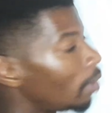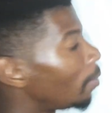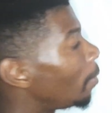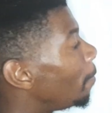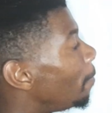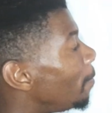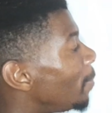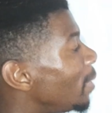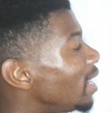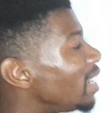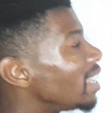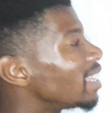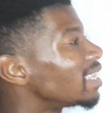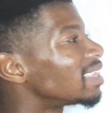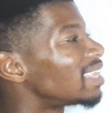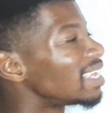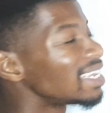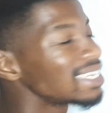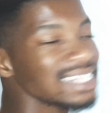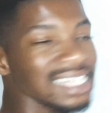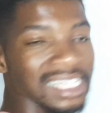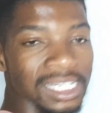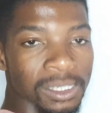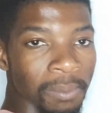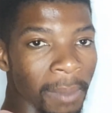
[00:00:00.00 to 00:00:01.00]
meaning
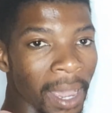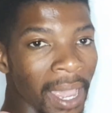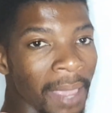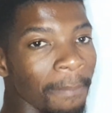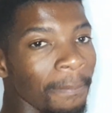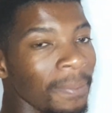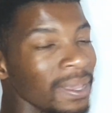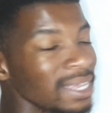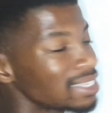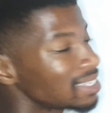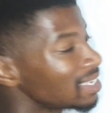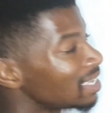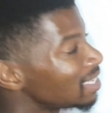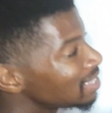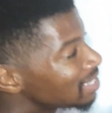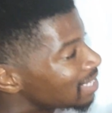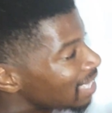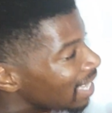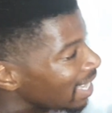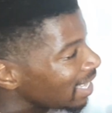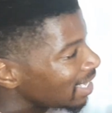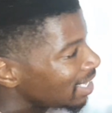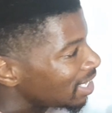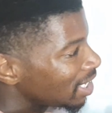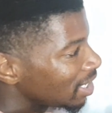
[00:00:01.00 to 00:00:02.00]
this is my
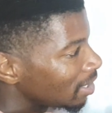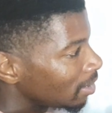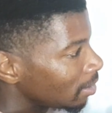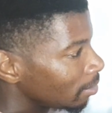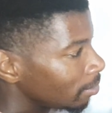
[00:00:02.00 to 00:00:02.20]
percentage